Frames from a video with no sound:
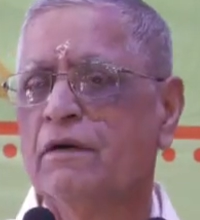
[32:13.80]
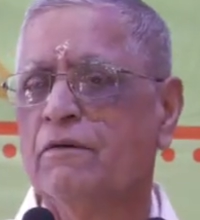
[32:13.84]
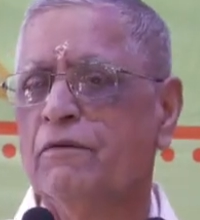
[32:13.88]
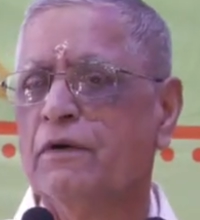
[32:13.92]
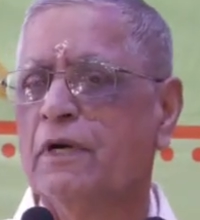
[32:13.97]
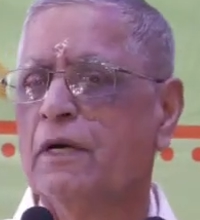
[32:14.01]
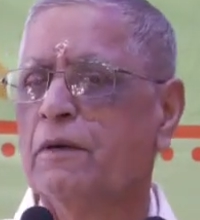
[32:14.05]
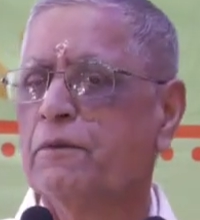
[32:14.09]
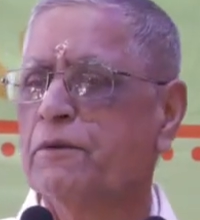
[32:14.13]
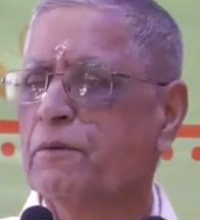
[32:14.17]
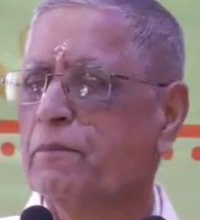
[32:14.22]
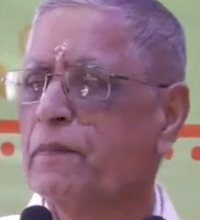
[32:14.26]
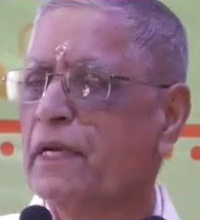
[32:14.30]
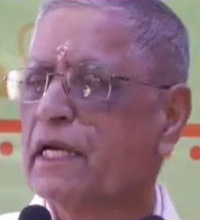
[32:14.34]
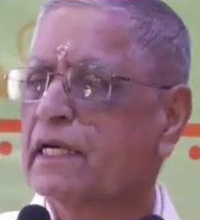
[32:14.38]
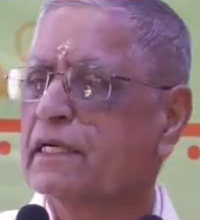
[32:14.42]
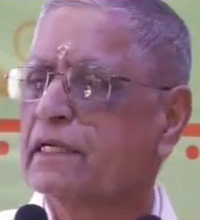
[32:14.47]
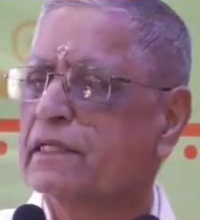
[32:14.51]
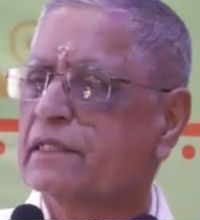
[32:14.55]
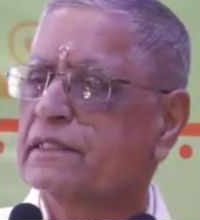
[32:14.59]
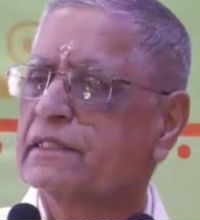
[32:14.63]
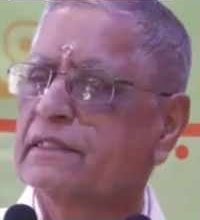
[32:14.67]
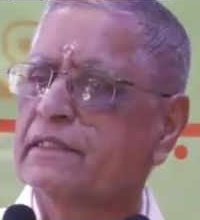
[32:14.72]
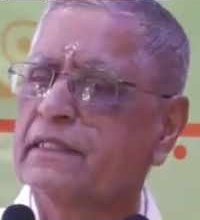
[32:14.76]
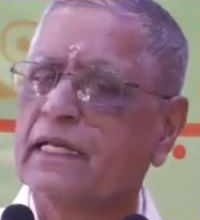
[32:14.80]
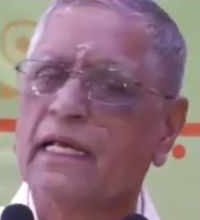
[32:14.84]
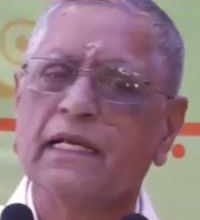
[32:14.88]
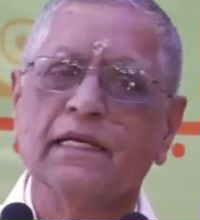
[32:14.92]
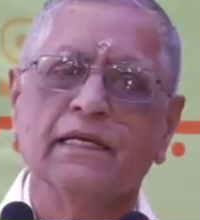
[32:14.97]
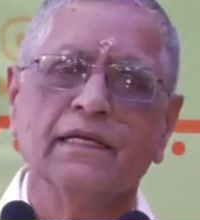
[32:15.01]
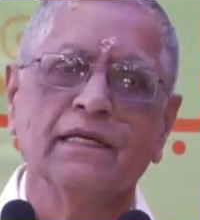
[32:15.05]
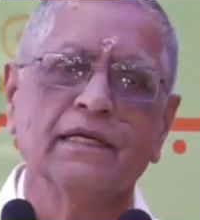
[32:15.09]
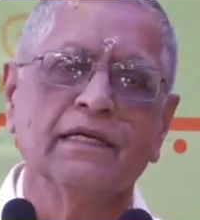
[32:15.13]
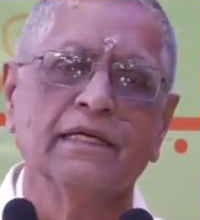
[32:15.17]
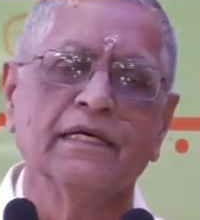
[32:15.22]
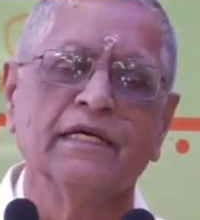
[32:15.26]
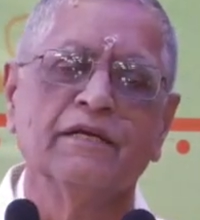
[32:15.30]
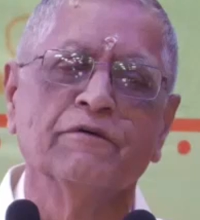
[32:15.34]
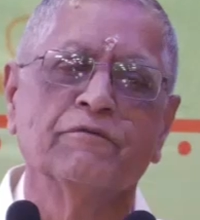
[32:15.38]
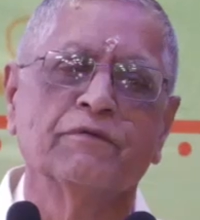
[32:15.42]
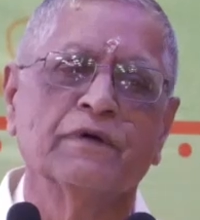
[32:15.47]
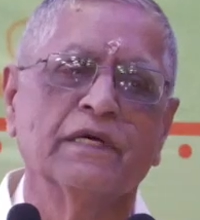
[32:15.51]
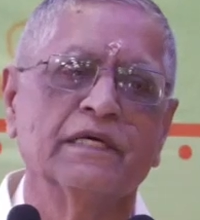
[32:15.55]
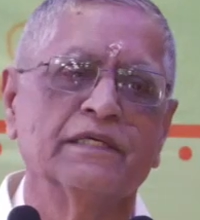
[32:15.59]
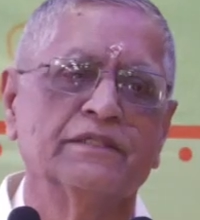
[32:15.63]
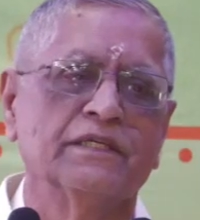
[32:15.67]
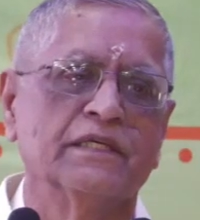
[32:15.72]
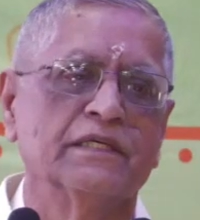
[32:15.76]
We have to make 10
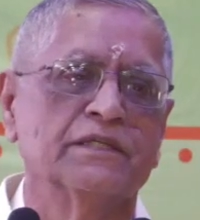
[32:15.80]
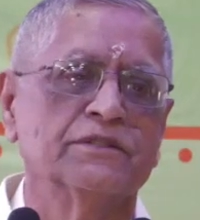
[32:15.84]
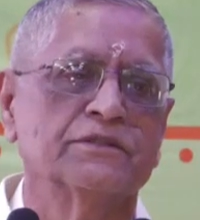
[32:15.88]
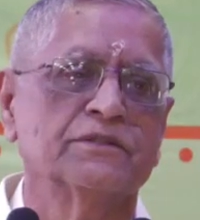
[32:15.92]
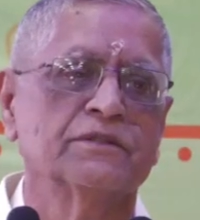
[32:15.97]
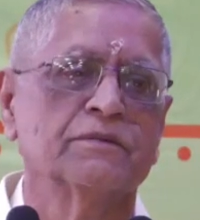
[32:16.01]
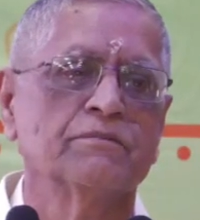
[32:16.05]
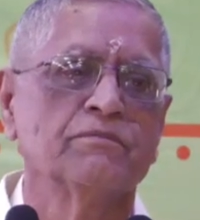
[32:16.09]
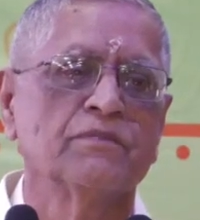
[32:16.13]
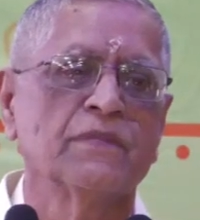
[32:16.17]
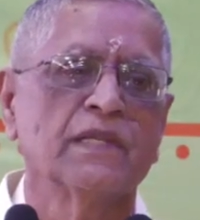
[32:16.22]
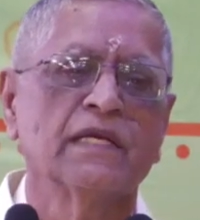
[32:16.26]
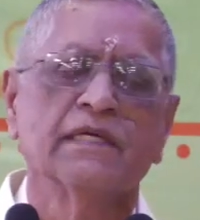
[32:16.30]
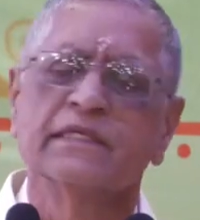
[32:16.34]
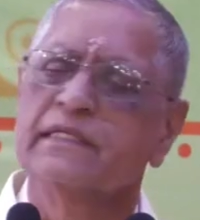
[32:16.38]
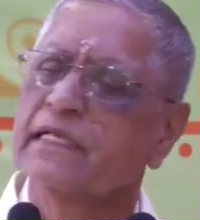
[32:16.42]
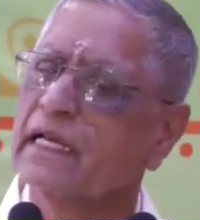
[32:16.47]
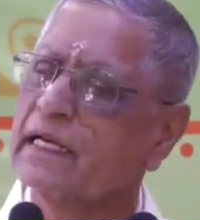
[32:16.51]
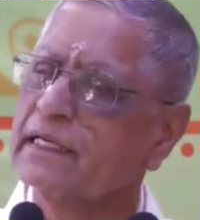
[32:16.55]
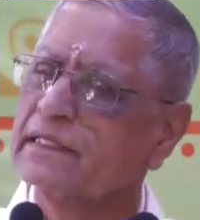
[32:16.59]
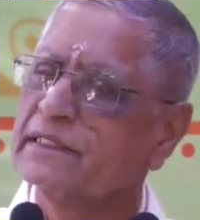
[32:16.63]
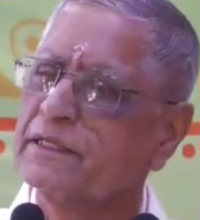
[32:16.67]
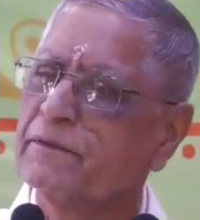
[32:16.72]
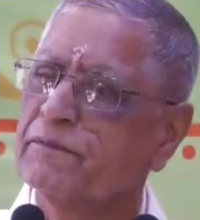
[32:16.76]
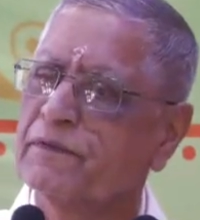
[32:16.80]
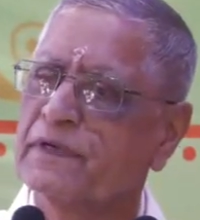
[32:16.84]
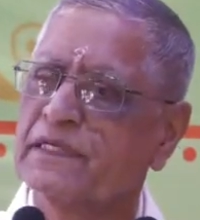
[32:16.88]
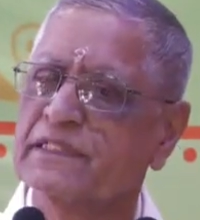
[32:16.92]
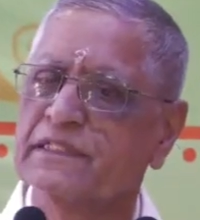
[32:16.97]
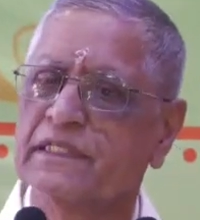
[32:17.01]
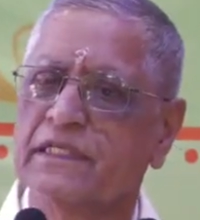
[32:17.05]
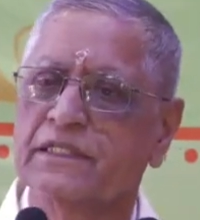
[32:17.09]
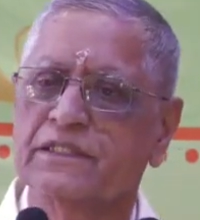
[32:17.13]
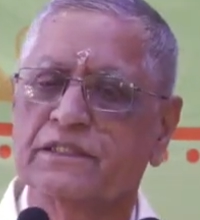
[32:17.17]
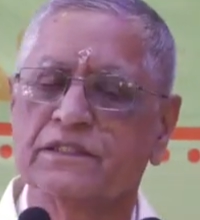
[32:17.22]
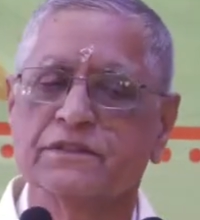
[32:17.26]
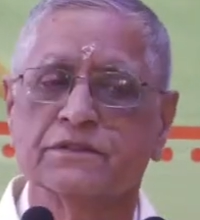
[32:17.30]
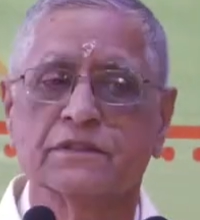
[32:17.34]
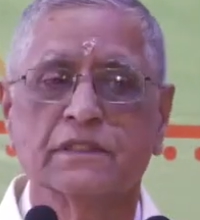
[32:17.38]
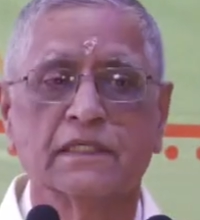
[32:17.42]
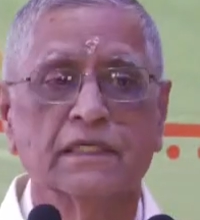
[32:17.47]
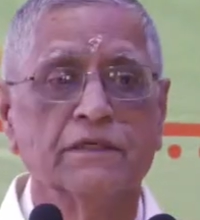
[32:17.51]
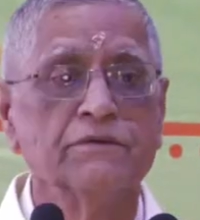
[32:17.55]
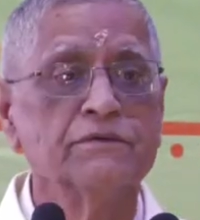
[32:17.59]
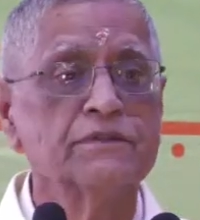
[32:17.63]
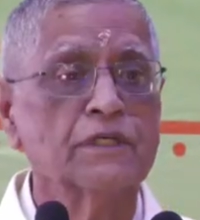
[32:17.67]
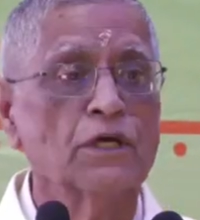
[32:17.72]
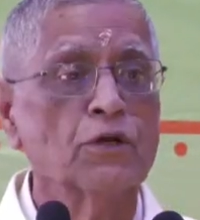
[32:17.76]
different things, 10 different sections.
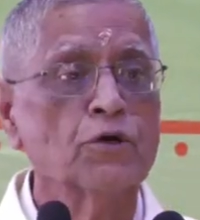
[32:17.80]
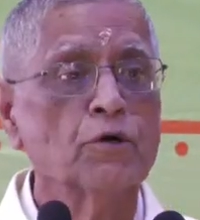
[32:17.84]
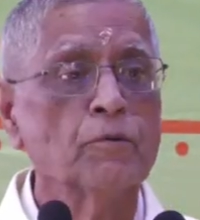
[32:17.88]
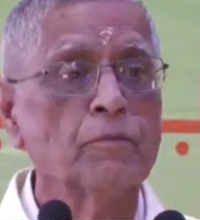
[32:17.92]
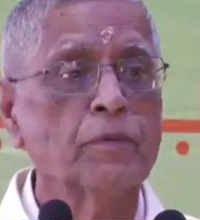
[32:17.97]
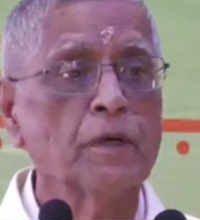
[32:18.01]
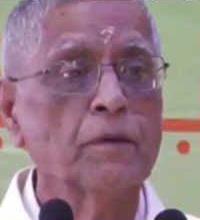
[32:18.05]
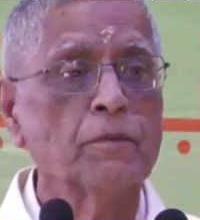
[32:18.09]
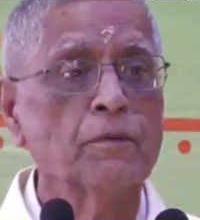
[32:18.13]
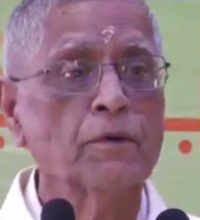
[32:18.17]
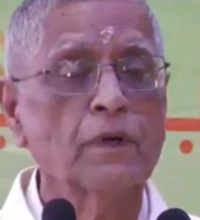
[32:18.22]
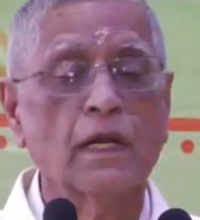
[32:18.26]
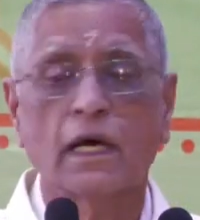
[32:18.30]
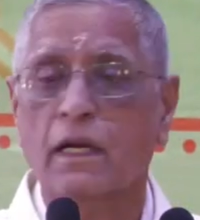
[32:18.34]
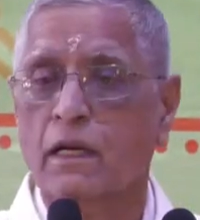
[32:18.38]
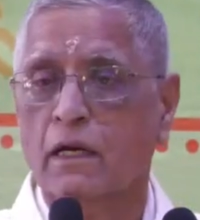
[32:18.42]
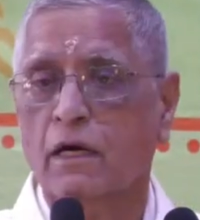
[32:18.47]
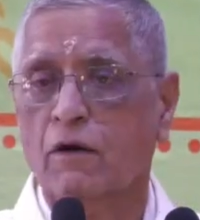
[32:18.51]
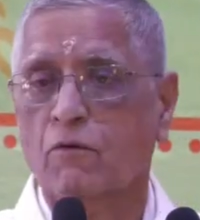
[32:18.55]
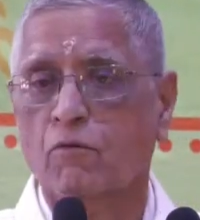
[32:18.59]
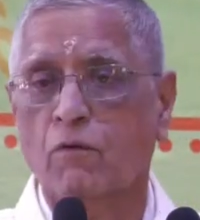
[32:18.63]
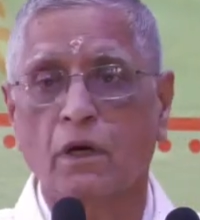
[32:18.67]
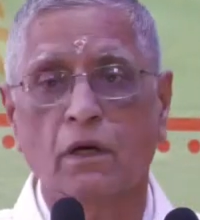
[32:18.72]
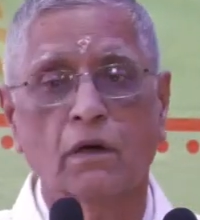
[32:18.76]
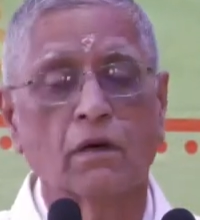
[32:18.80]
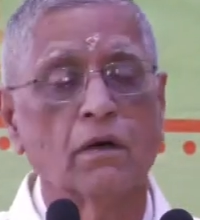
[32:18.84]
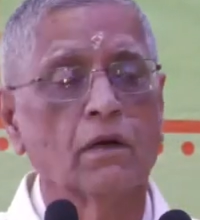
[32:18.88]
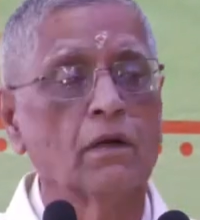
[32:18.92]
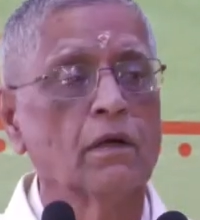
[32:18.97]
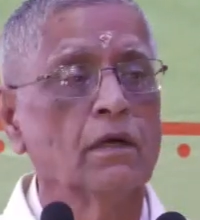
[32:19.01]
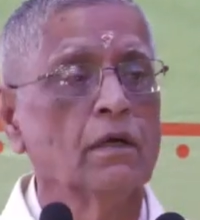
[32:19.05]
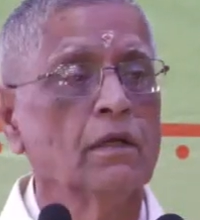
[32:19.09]
In Telugu, people are not one.